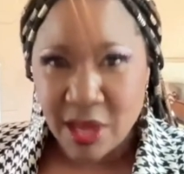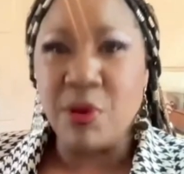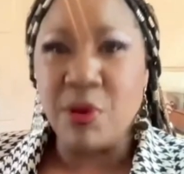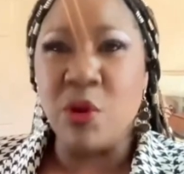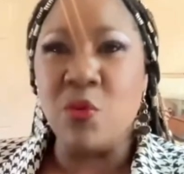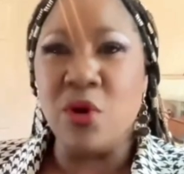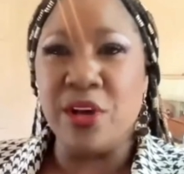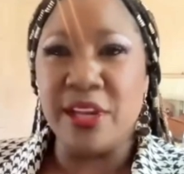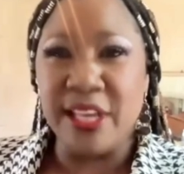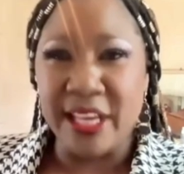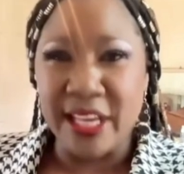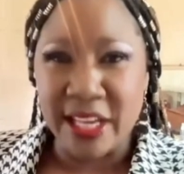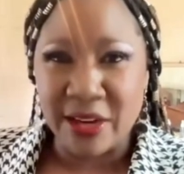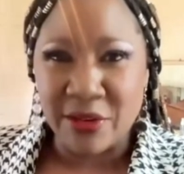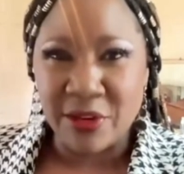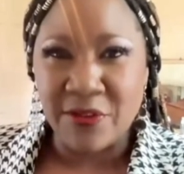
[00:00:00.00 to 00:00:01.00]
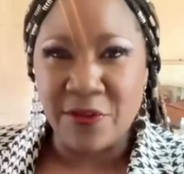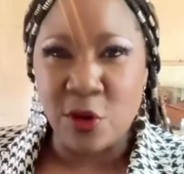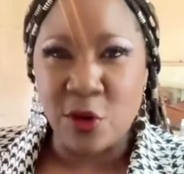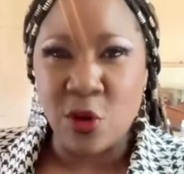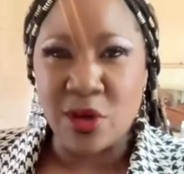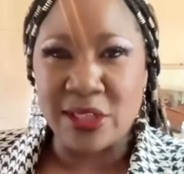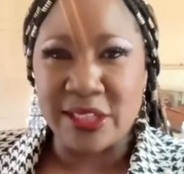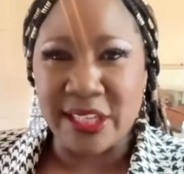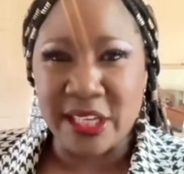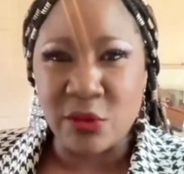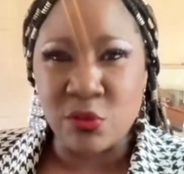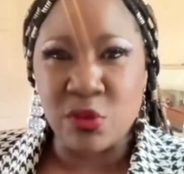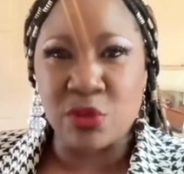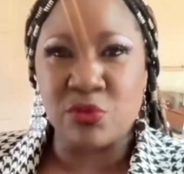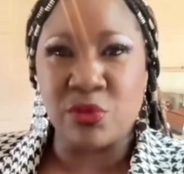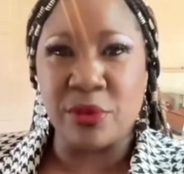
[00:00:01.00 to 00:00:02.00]
But what Henry Ford did
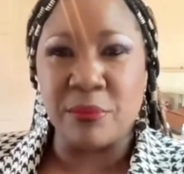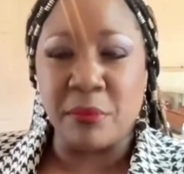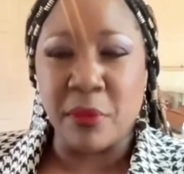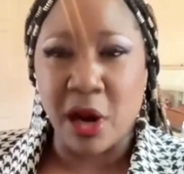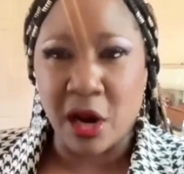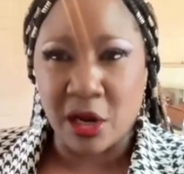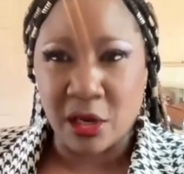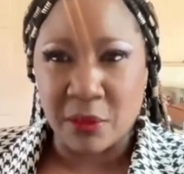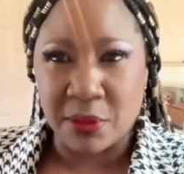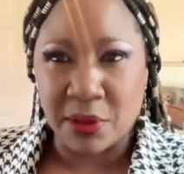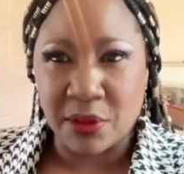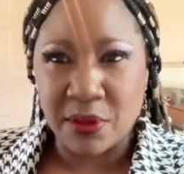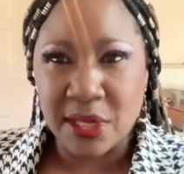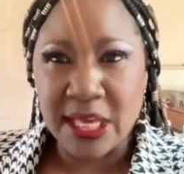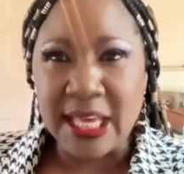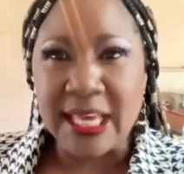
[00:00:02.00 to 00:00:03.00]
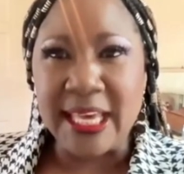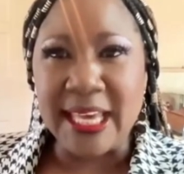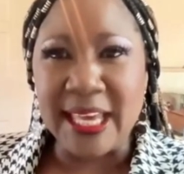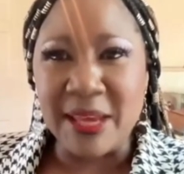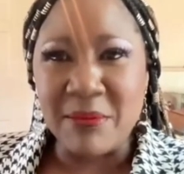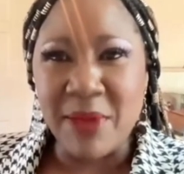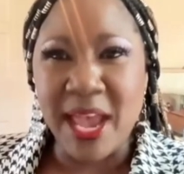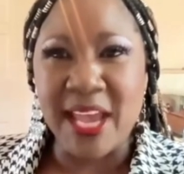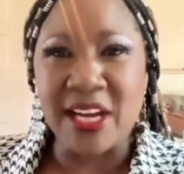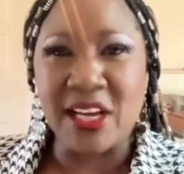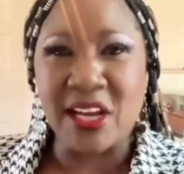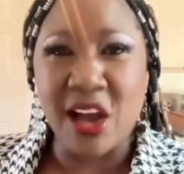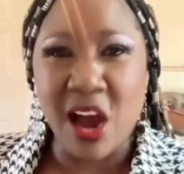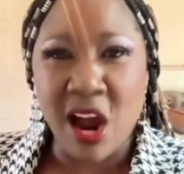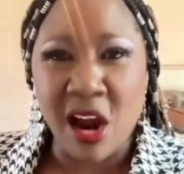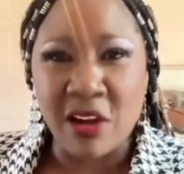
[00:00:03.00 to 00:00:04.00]
was remarkable. He made a
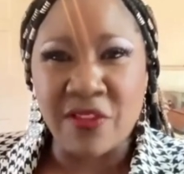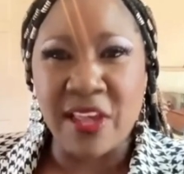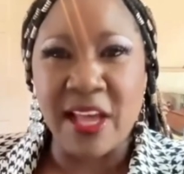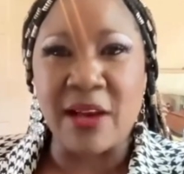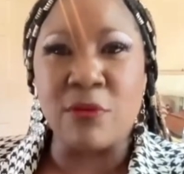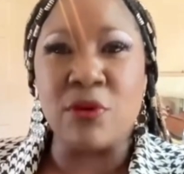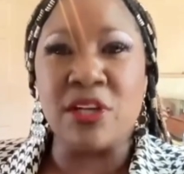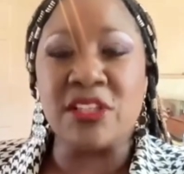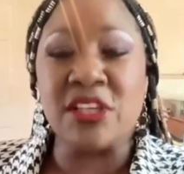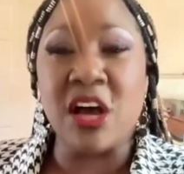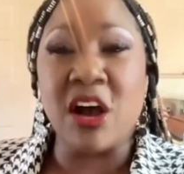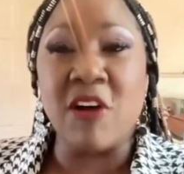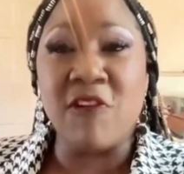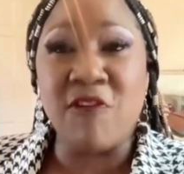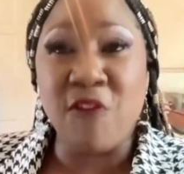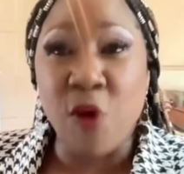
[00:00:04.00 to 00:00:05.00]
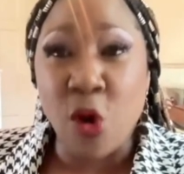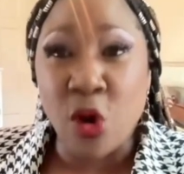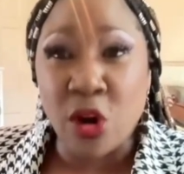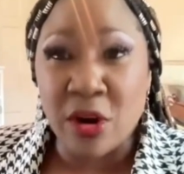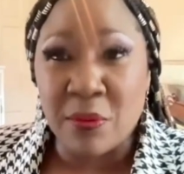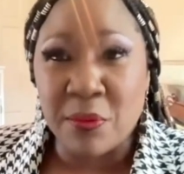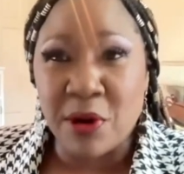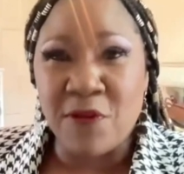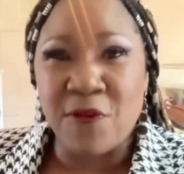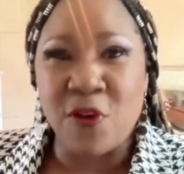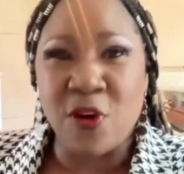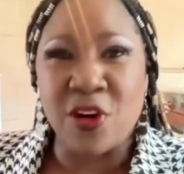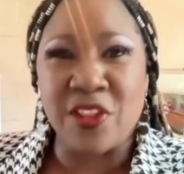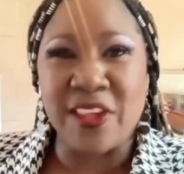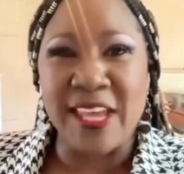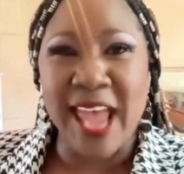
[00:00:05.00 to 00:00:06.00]
car that was affordable
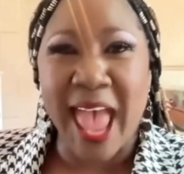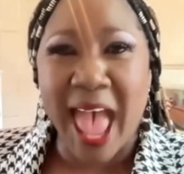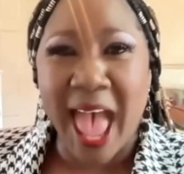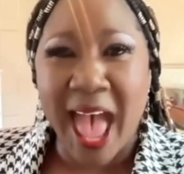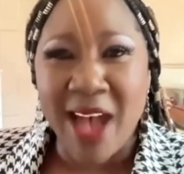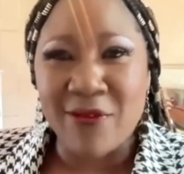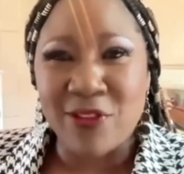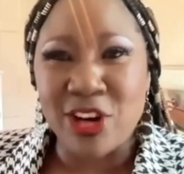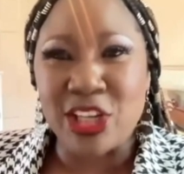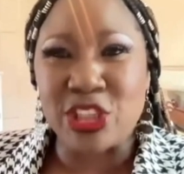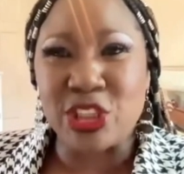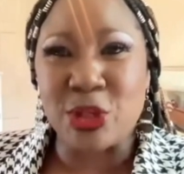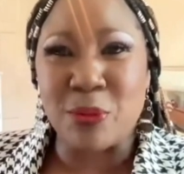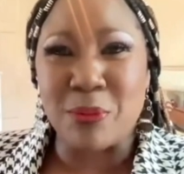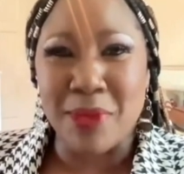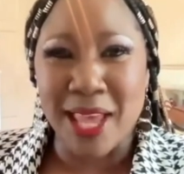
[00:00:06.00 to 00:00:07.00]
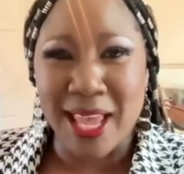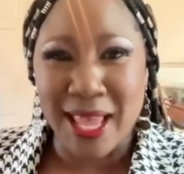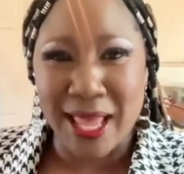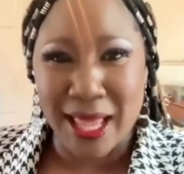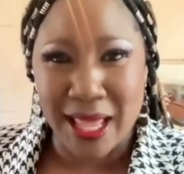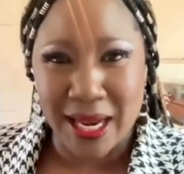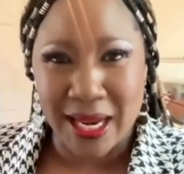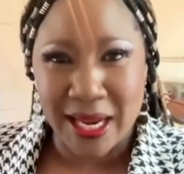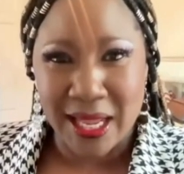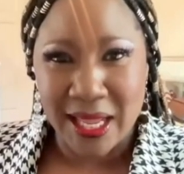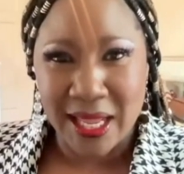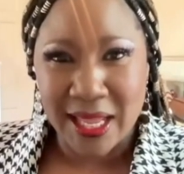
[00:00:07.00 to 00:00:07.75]
for the average man.